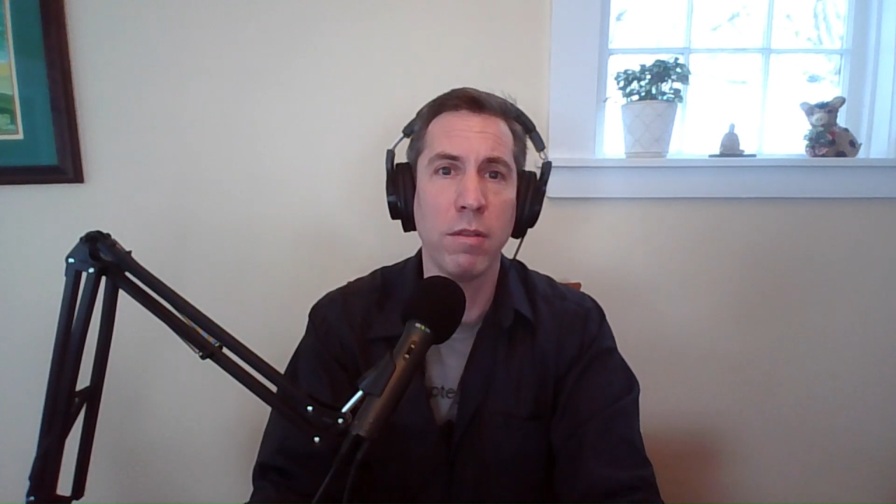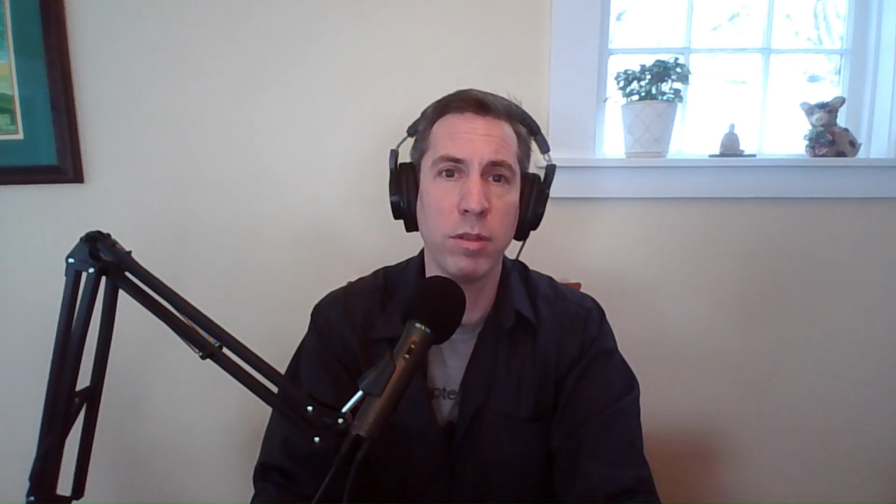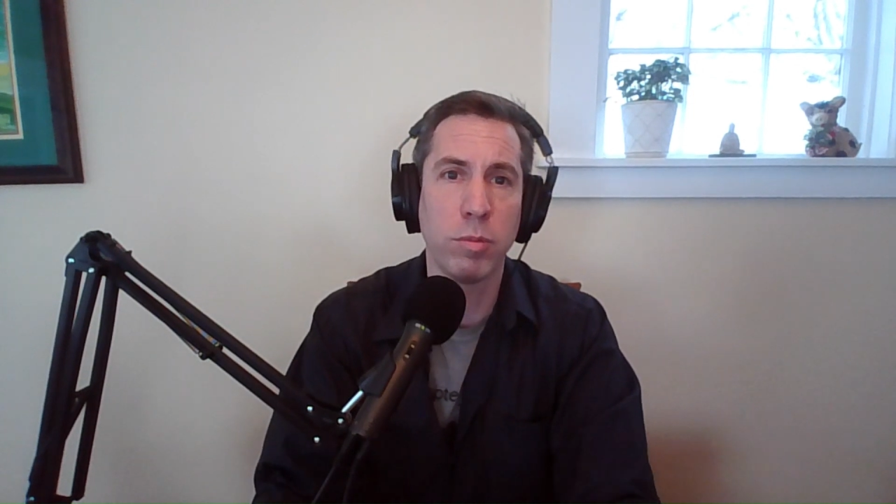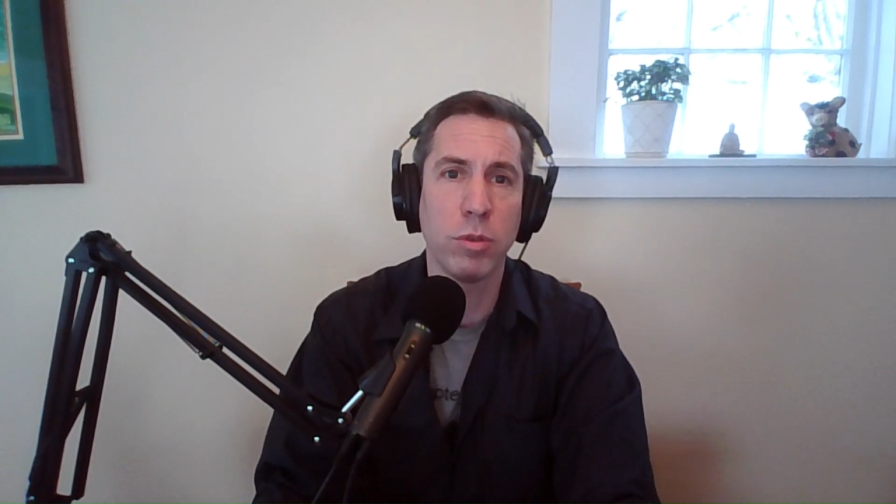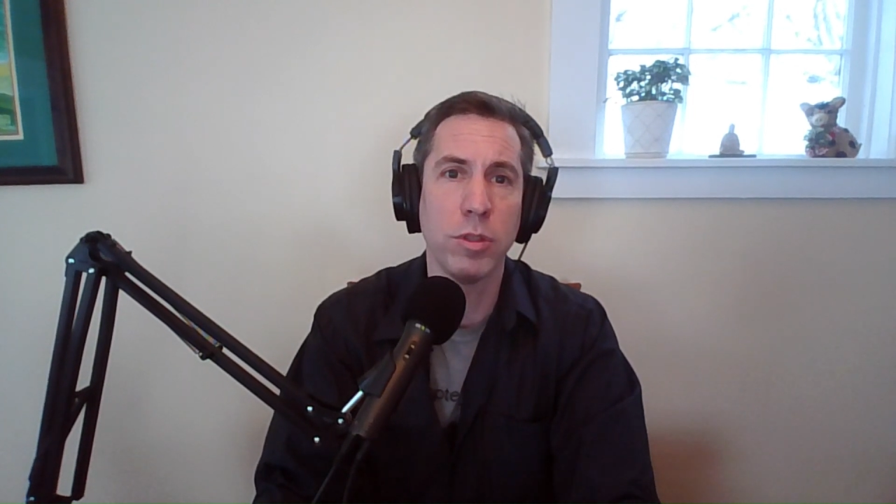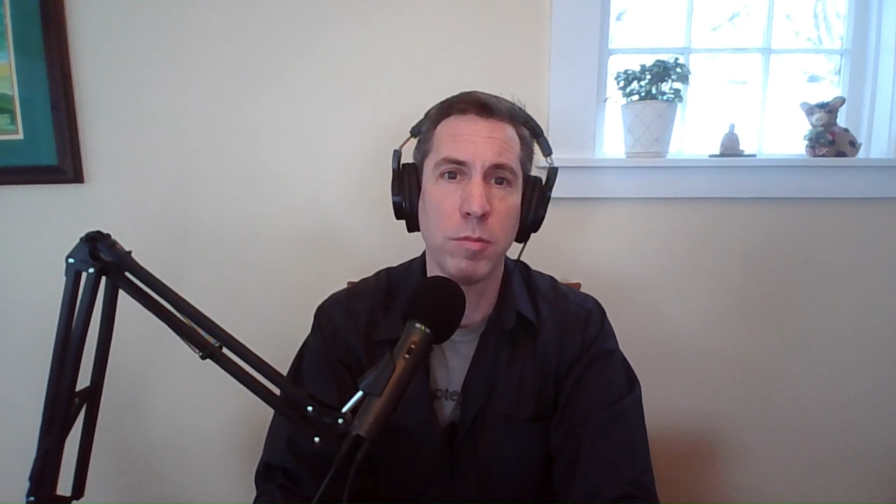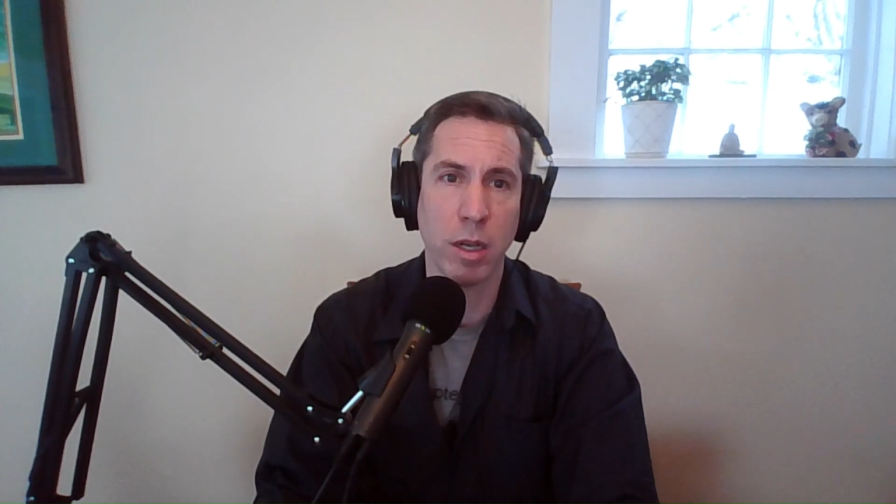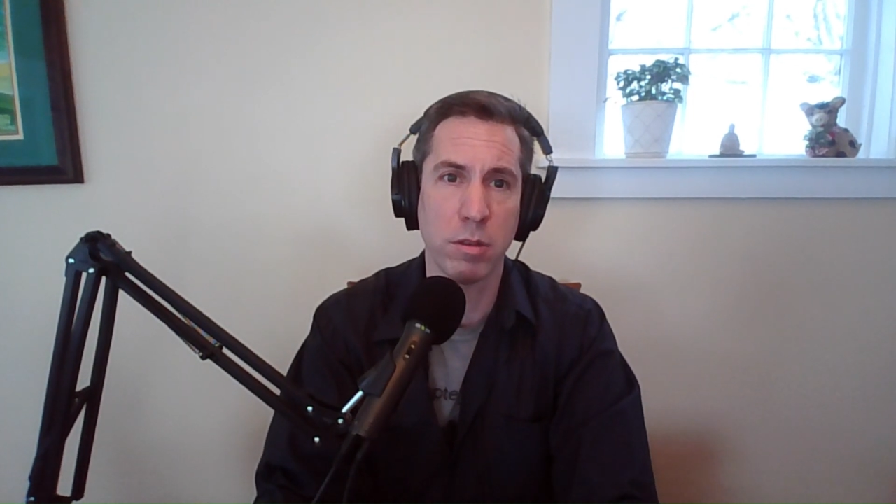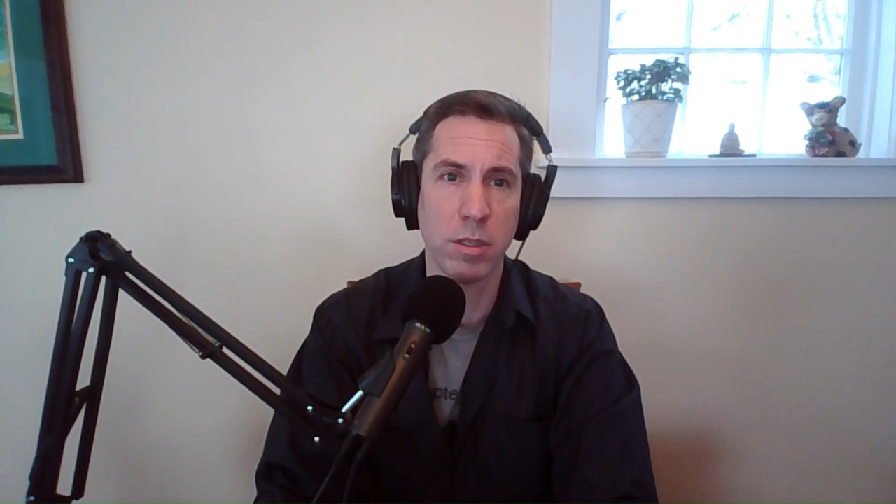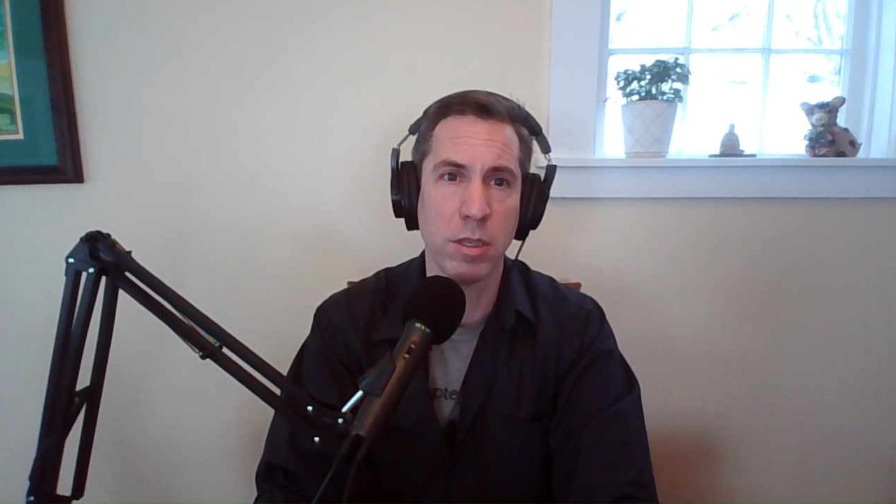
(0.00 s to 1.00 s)
liberal
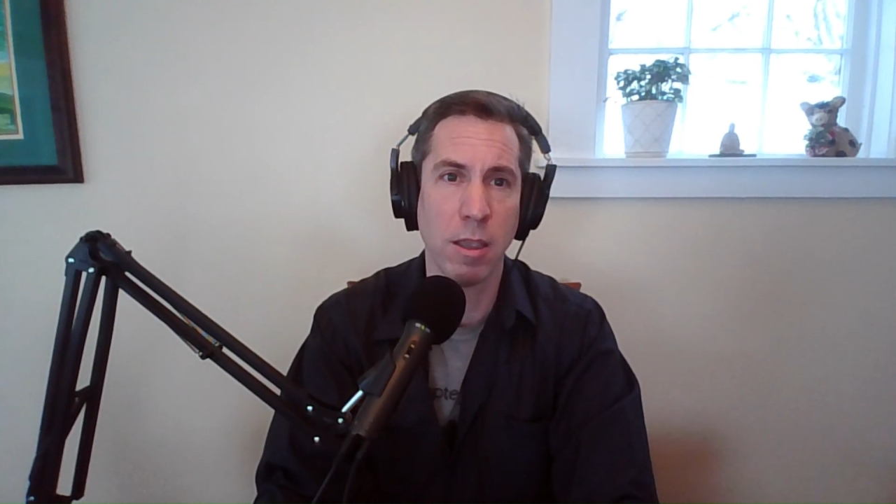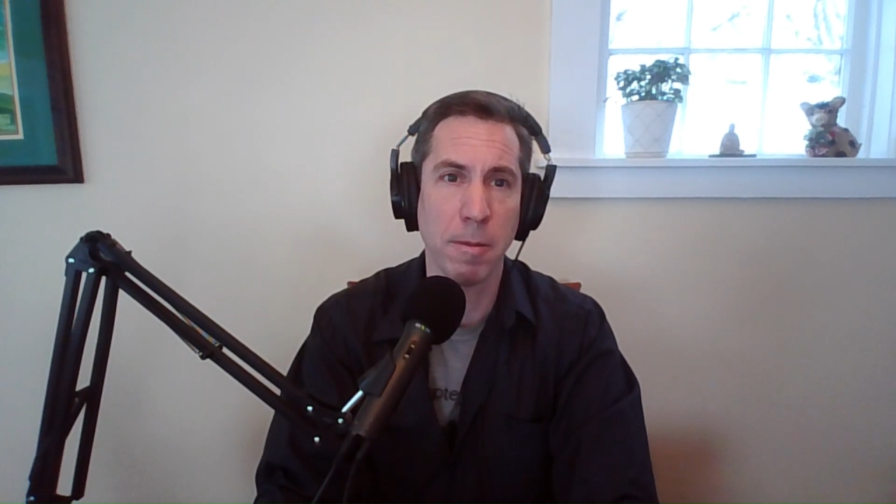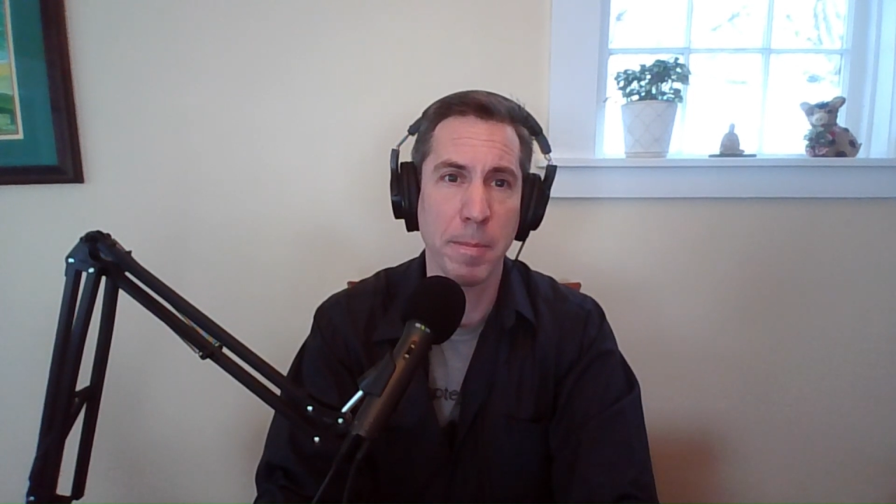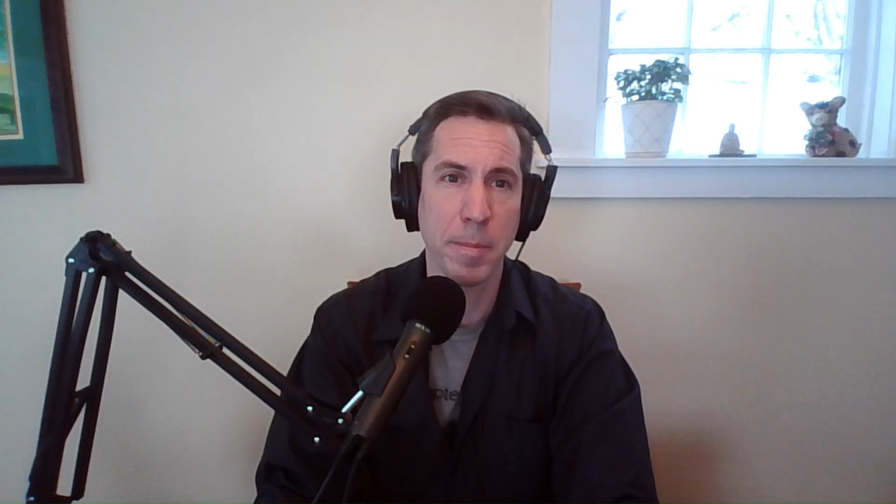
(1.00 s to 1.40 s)
democracy.